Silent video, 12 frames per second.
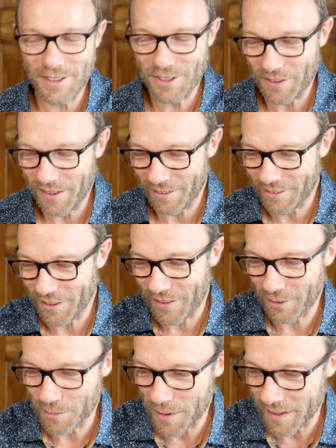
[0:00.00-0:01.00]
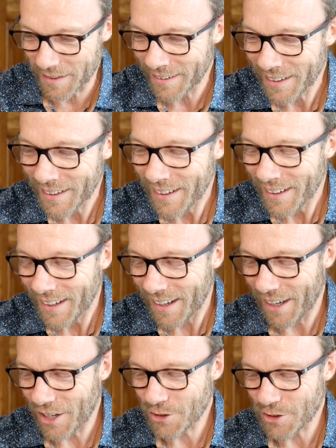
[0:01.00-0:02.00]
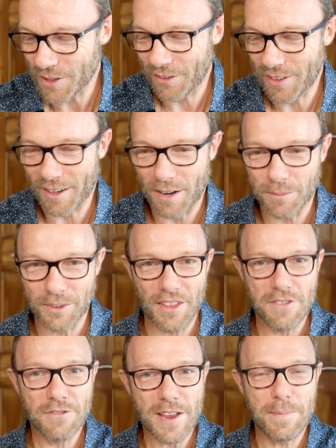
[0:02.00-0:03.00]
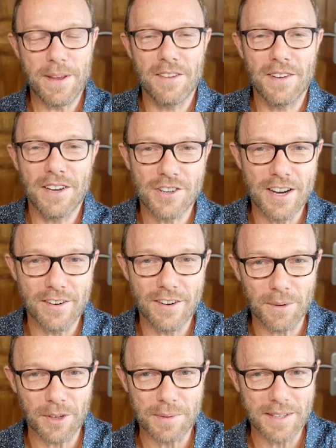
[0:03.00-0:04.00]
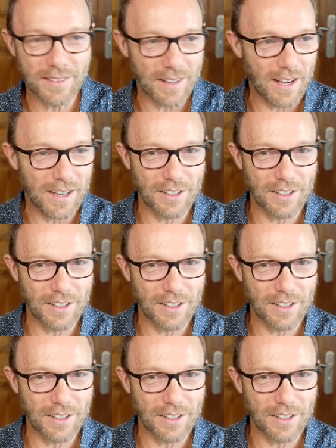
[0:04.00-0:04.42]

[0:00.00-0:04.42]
2000, 2001, joined a startup, was the VP of engineering, which means I hired